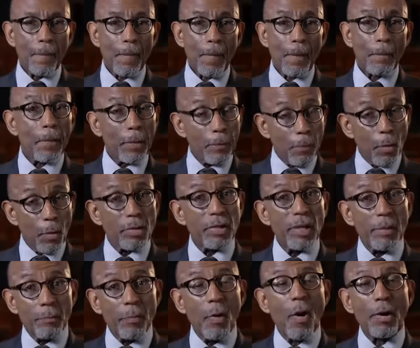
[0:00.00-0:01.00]
But most
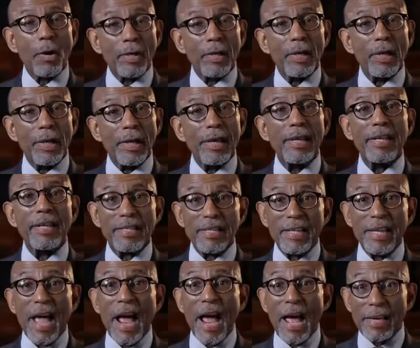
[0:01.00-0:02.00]
importantly, it is
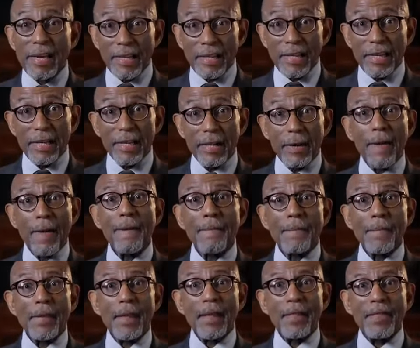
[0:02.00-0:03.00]
the idea
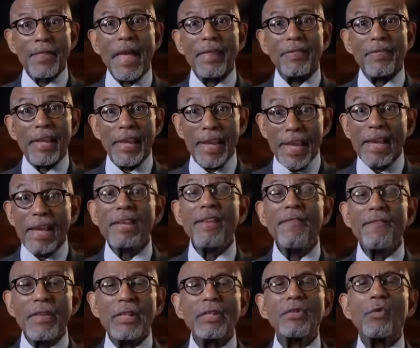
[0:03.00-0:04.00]
that the
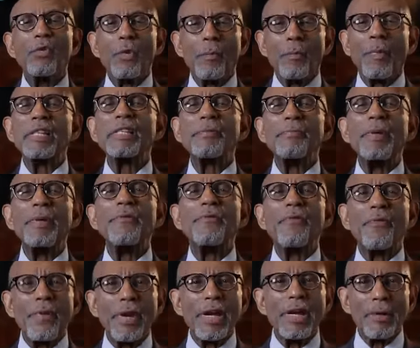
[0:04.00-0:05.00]
individual must be
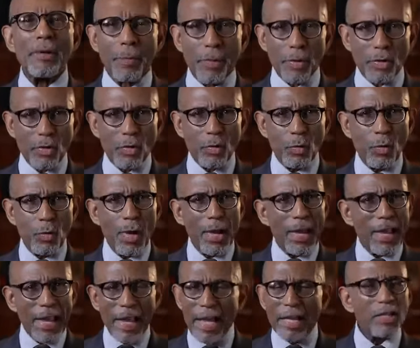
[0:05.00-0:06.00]
free to pursue
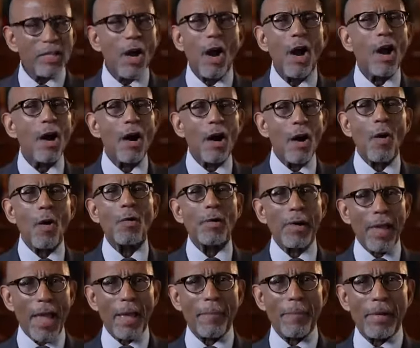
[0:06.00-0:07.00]
his or her own
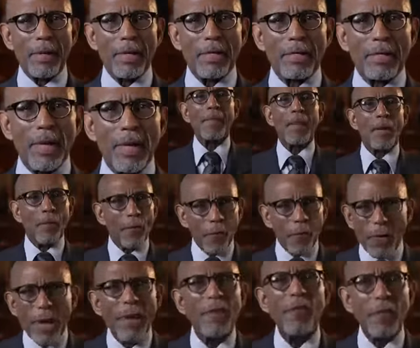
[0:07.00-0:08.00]
happiness,
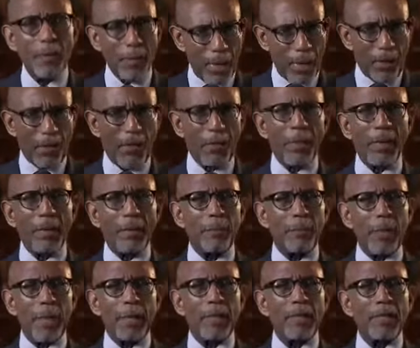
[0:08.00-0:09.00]
free from government
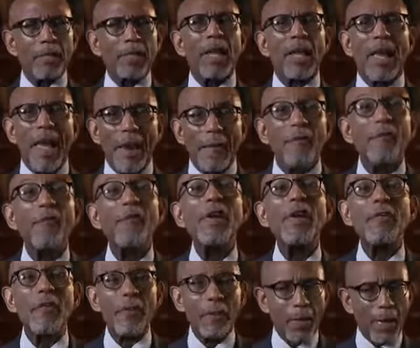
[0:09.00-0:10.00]
dependence and
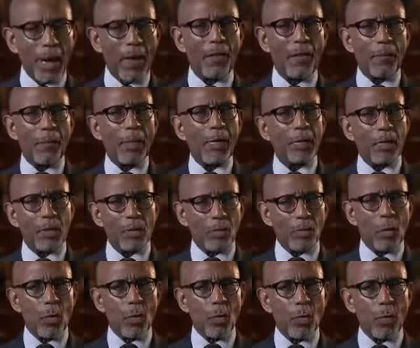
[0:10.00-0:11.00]
free from government
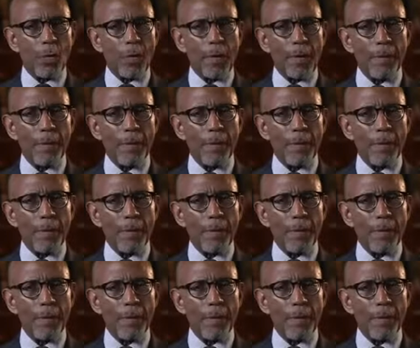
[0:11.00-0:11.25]
control.